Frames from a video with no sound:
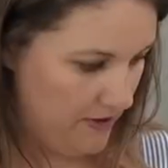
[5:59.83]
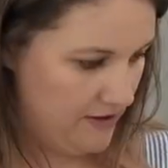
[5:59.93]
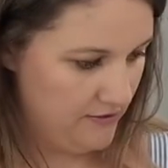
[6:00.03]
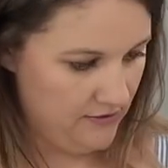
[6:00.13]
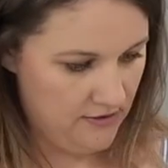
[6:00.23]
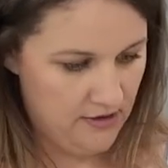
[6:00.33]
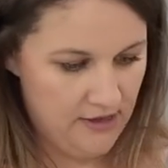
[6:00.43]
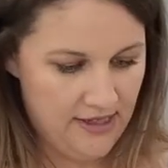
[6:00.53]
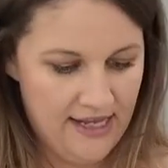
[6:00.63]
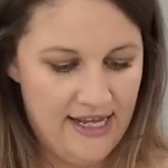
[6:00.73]
one.
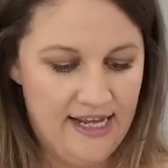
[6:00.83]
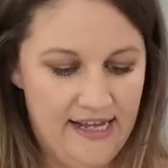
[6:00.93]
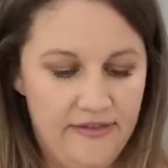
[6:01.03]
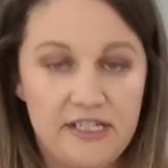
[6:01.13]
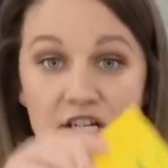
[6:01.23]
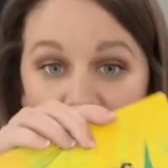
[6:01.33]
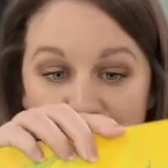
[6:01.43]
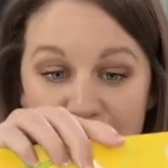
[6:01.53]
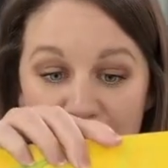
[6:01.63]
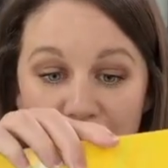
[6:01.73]
In the Tall,
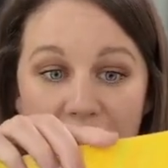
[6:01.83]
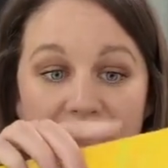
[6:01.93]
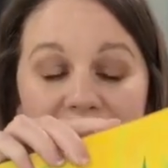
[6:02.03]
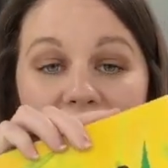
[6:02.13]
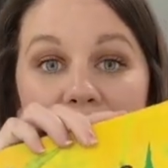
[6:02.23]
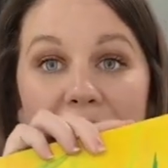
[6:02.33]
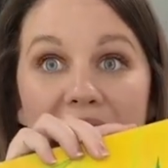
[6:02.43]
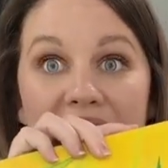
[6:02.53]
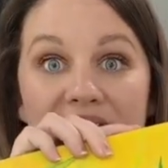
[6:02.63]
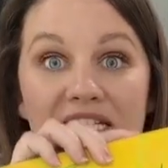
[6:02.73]
Tall Grass,
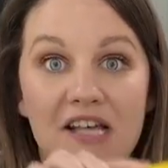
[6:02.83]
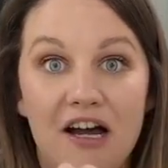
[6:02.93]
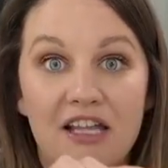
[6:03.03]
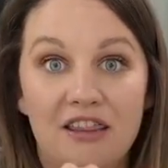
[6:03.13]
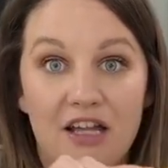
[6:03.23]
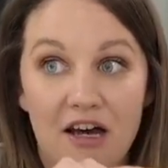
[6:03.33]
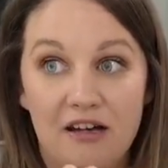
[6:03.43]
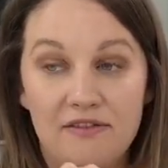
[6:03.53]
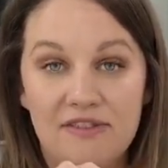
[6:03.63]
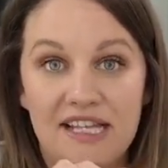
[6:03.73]
my son
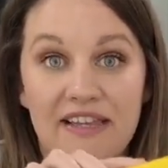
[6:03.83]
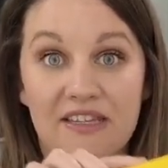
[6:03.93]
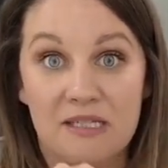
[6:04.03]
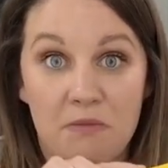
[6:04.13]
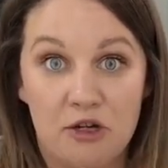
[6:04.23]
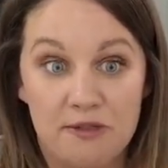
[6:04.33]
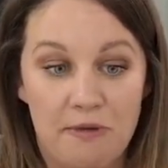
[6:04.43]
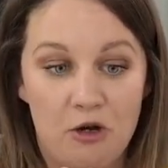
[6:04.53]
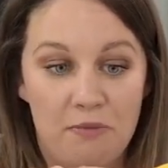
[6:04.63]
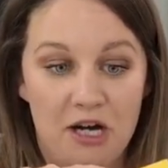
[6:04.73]
loves In the Small,
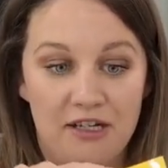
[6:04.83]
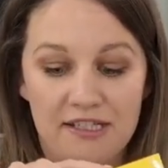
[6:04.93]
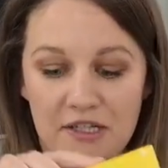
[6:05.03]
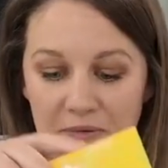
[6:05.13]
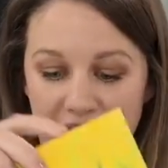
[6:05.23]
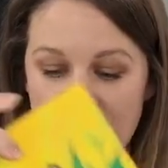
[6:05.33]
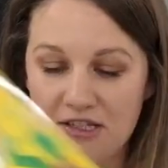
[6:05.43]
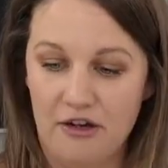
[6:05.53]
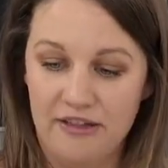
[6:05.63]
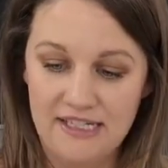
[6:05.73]
Small Pond. So when I
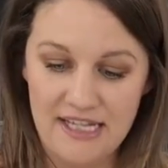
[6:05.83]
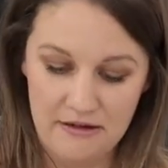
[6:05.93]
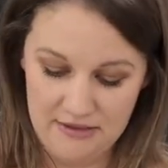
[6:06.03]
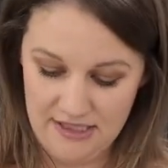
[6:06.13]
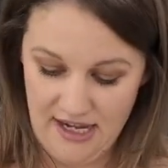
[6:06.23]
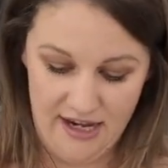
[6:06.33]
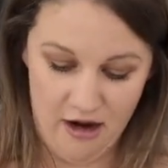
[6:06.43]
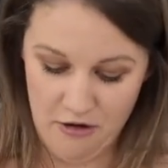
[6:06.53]
saw this, I was like,